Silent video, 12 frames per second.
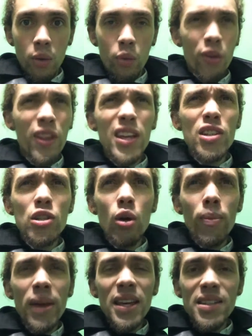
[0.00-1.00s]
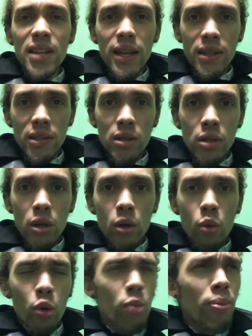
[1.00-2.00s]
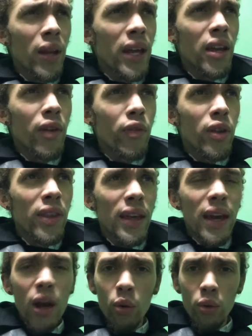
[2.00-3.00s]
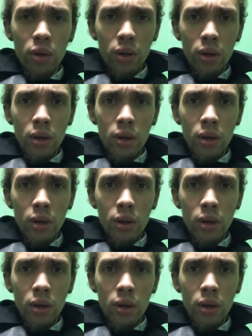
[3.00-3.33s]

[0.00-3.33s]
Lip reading: where things don't make sense, where you planned everything out,